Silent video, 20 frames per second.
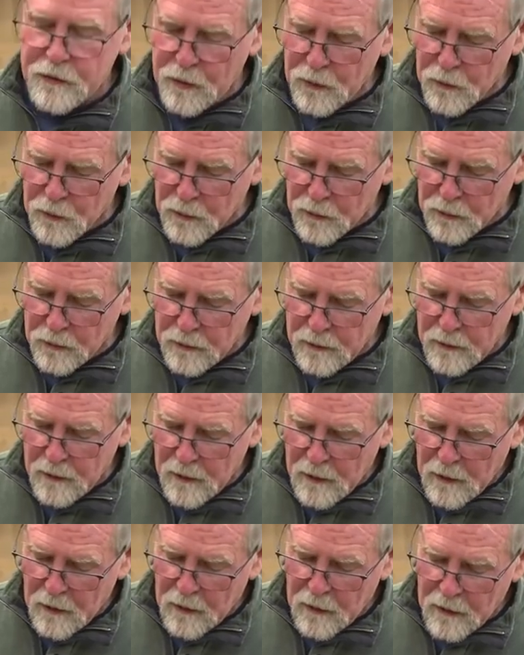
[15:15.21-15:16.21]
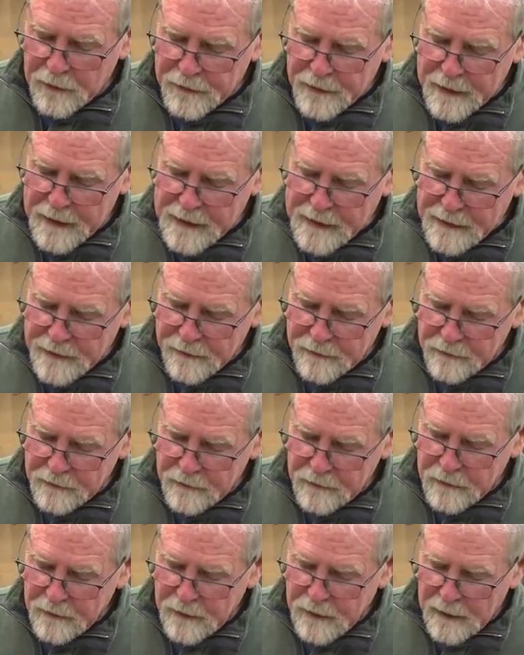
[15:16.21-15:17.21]
the tool on the
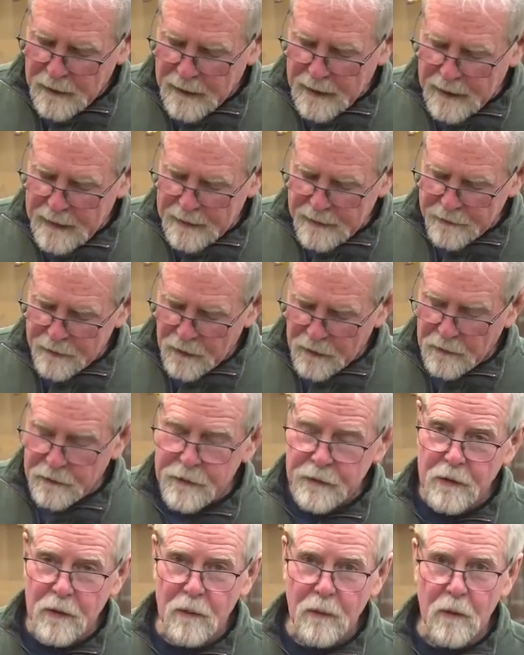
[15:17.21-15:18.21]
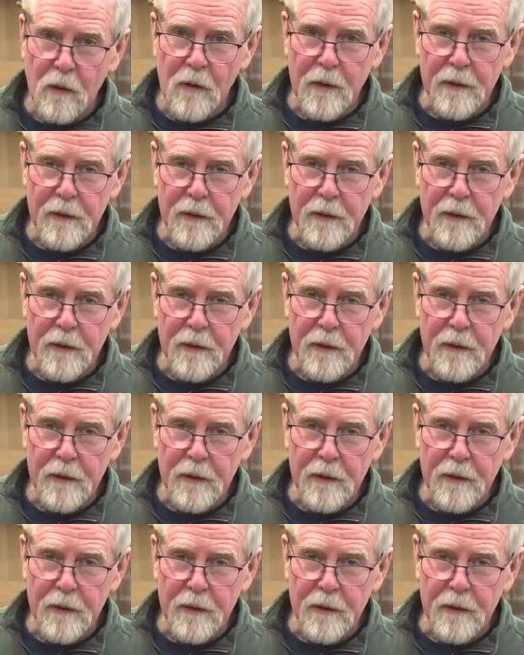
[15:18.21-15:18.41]
heel and also